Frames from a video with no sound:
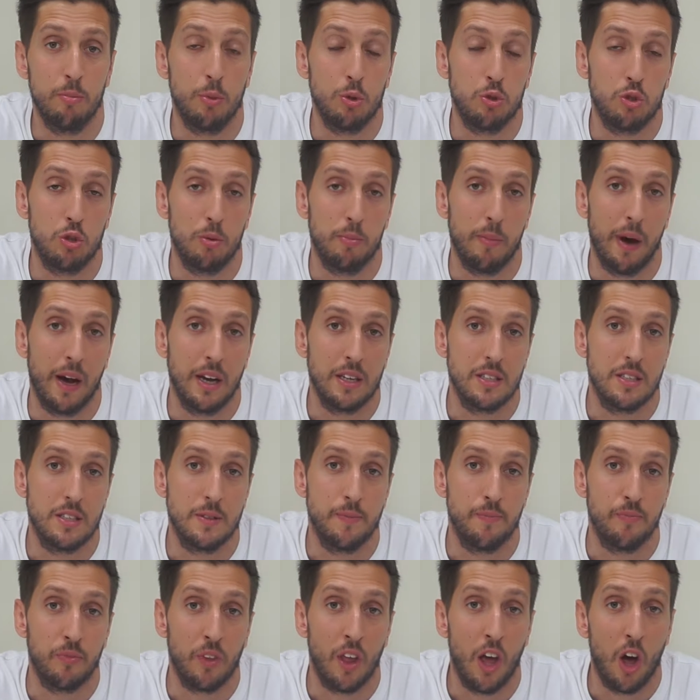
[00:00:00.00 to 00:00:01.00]
muscle
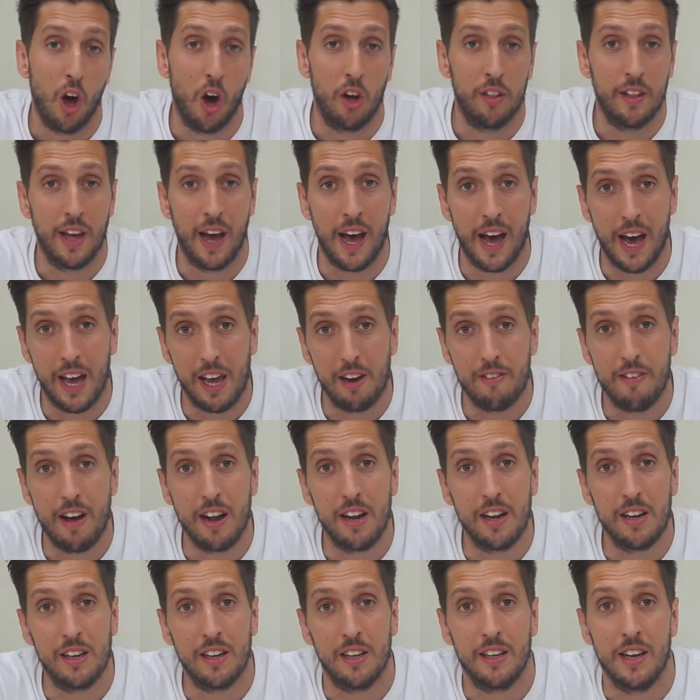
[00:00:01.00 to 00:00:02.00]
mass. On the higher
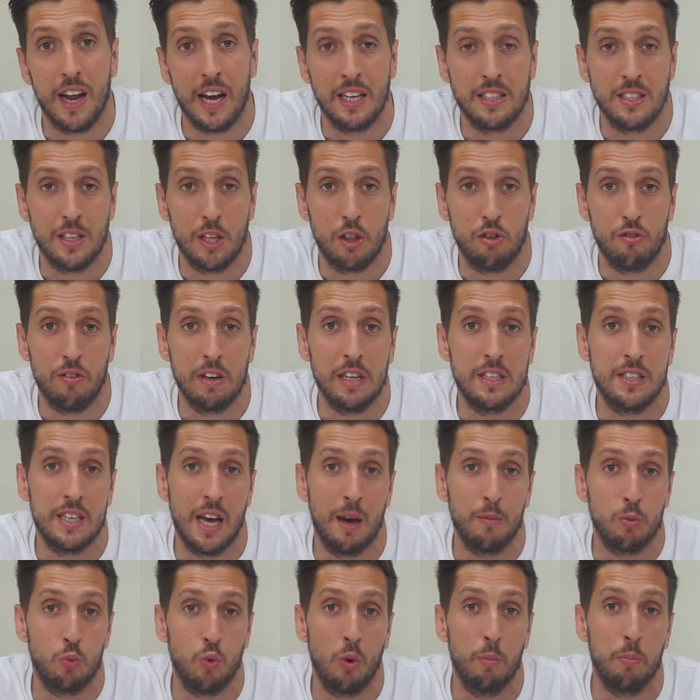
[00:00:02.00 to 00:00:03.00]
end, 93
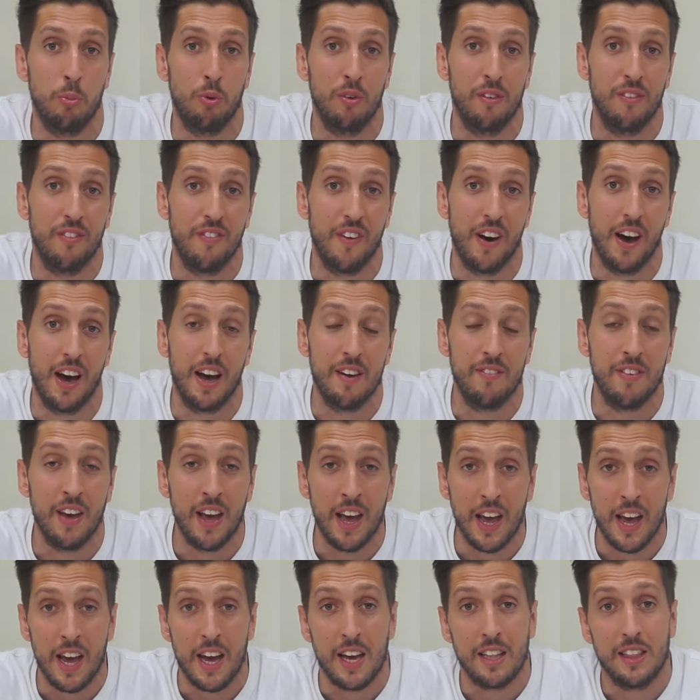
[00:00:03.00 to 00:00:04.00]
times 1.5,
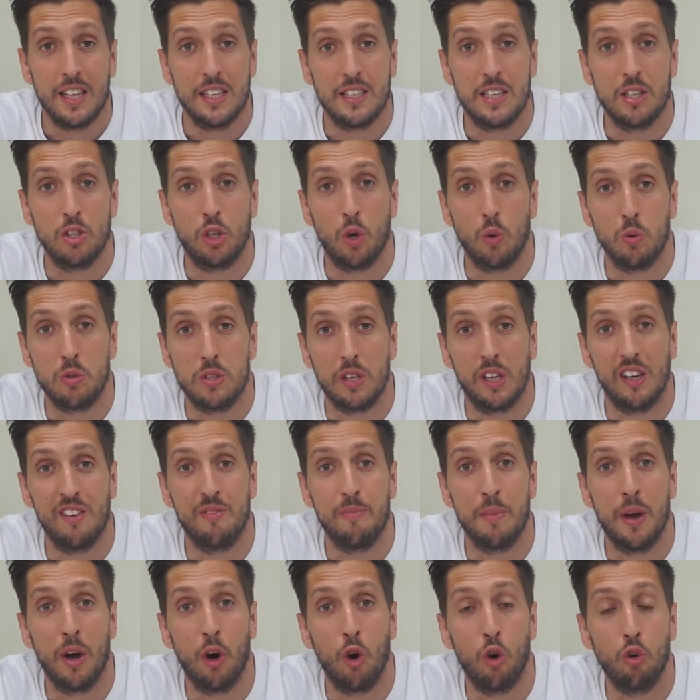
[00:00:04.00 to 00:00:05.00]
this is going to give
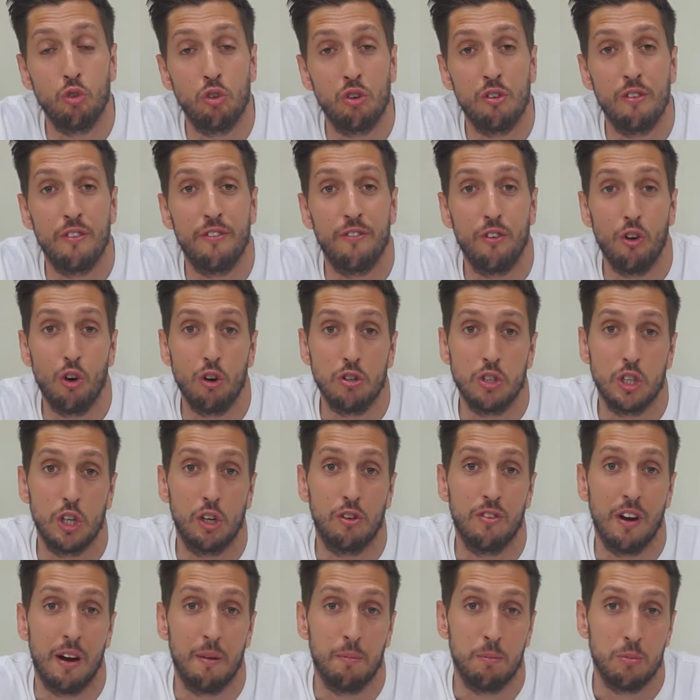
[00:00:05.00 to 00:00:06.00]
me 140
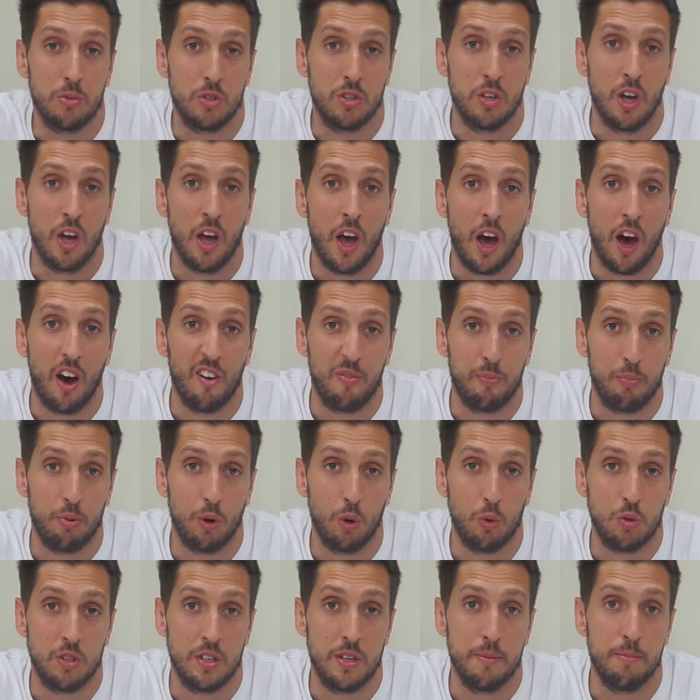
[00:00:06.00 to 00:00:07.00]
grams of
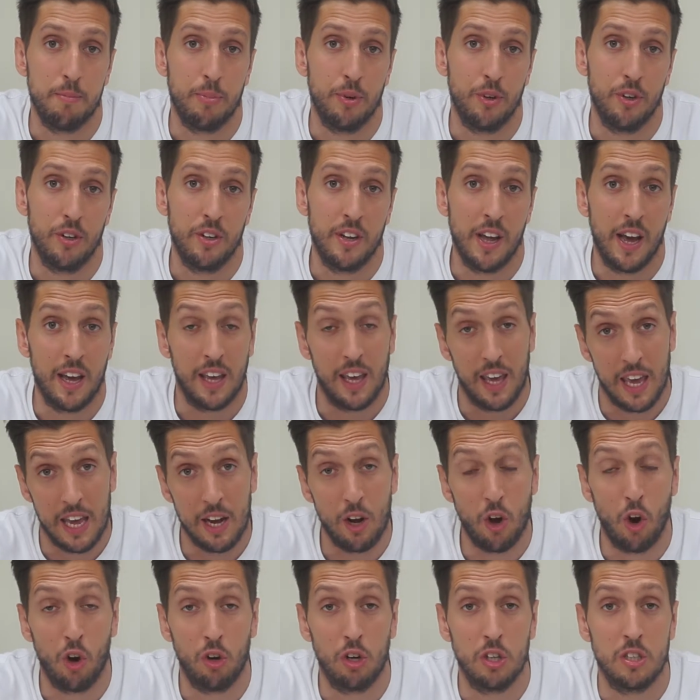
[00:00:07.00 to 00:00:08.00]
protein per day in
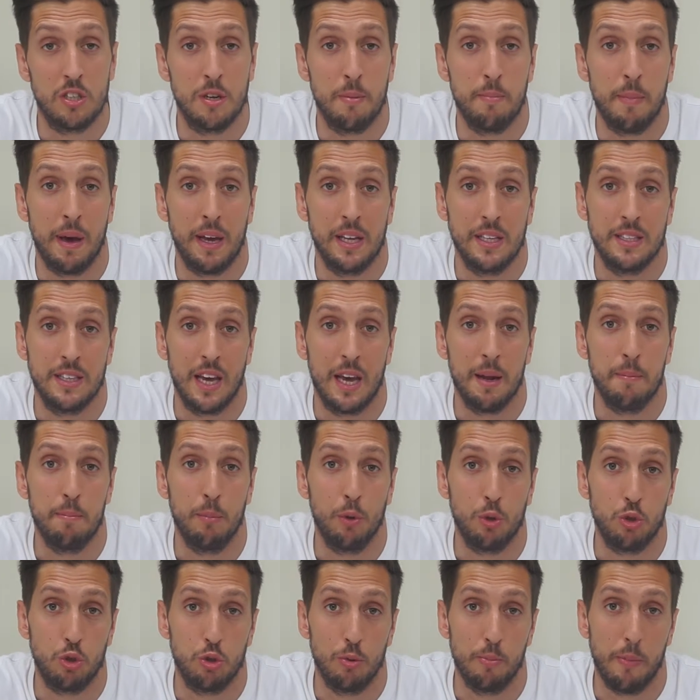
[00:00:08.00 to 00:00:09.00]
order to maintain
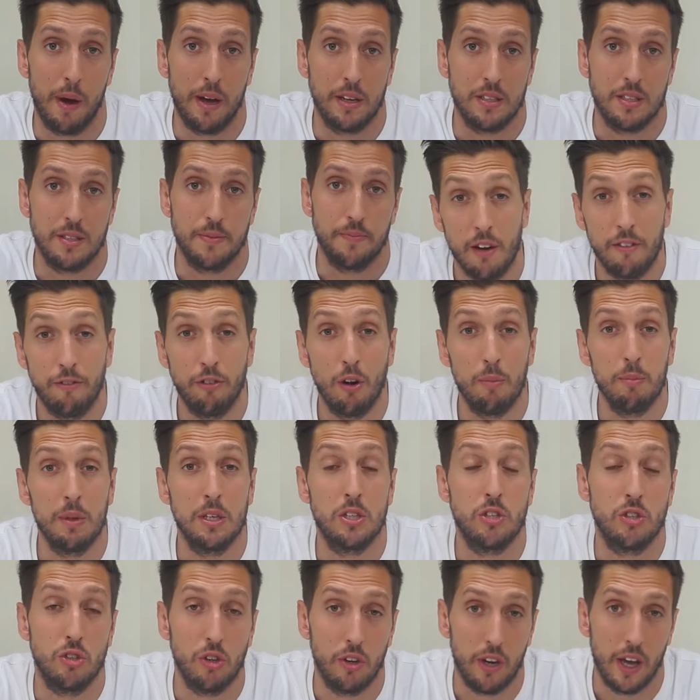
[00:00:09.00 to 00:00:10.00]
muscle mass. And from
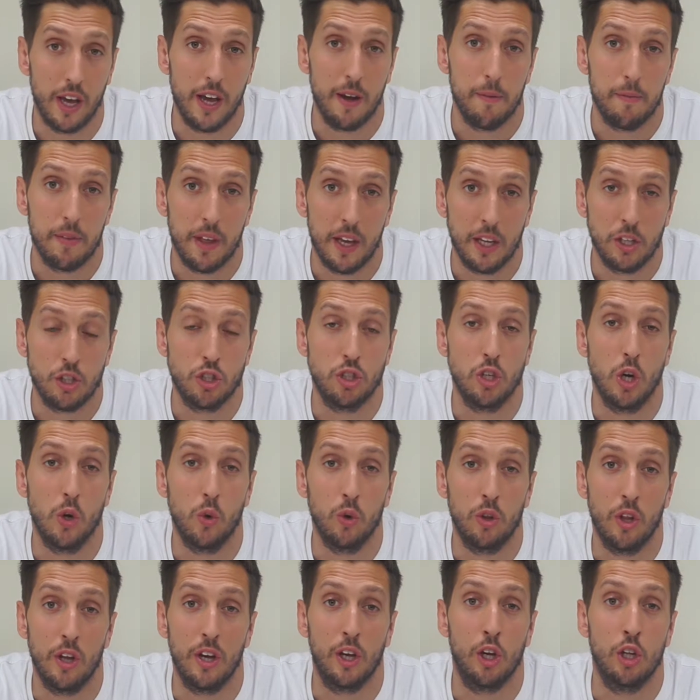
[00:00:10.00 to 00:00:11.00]
this study, it
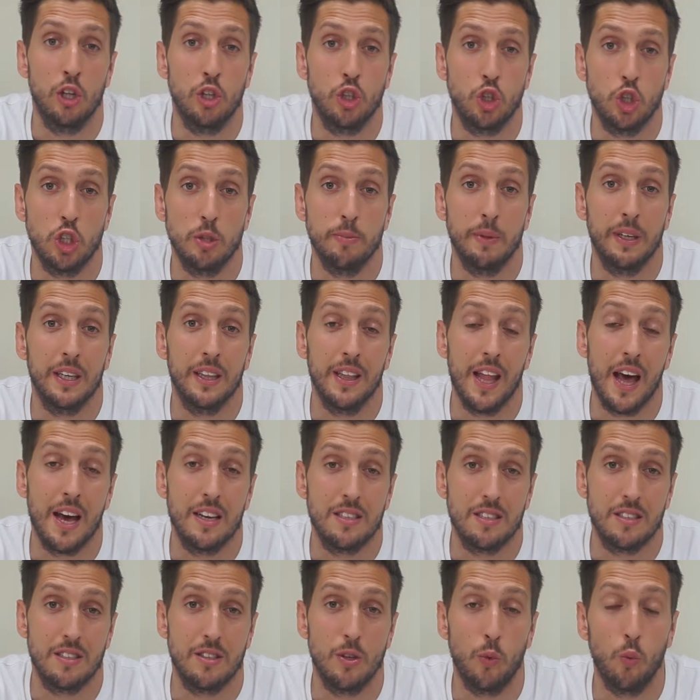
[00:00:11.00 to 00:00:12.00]
showed that consuming
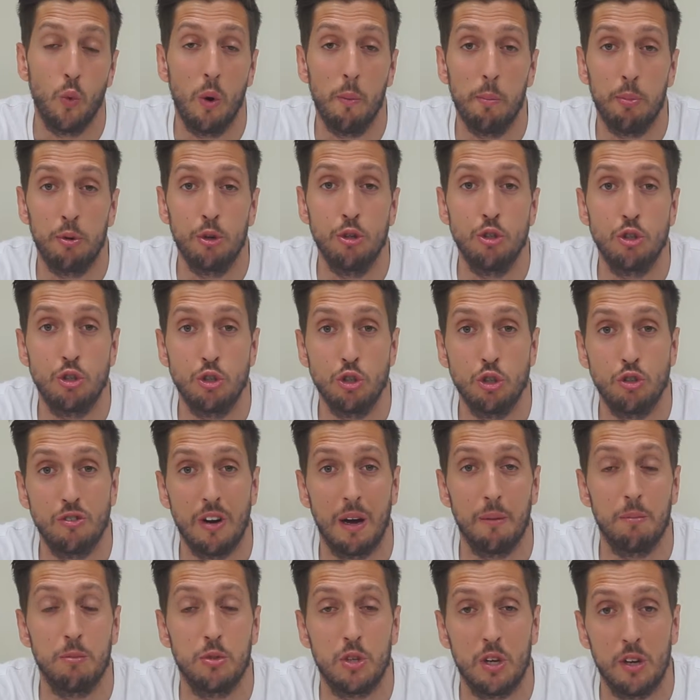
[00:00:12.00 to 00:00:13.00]
less than 1.2
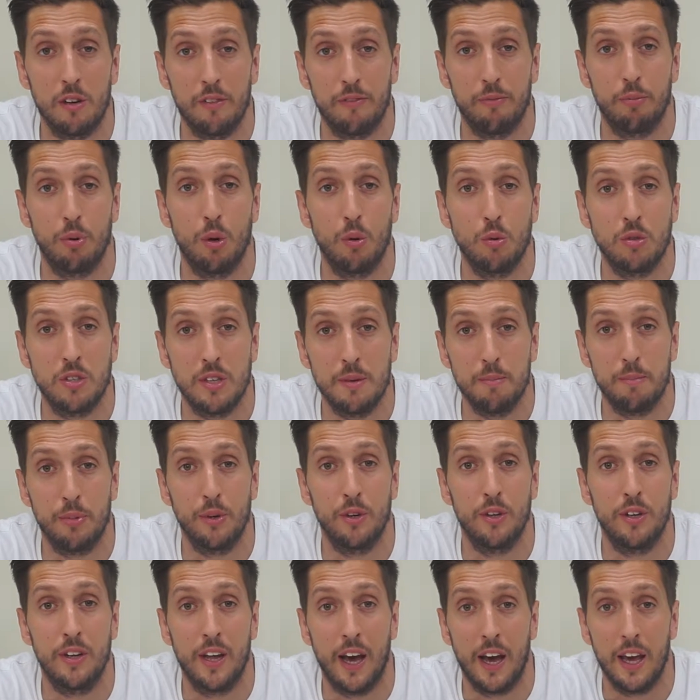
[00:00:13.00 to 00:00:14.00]
grams of protein
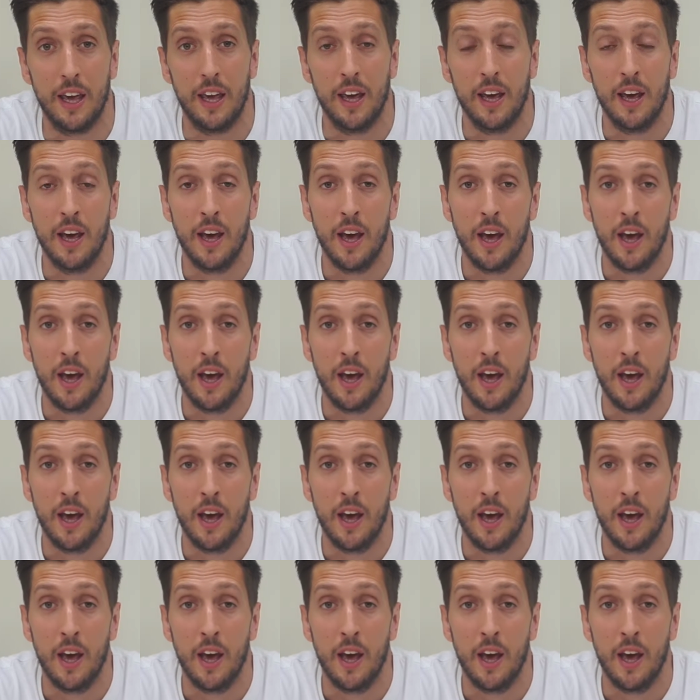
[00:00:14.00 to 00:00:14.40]
per day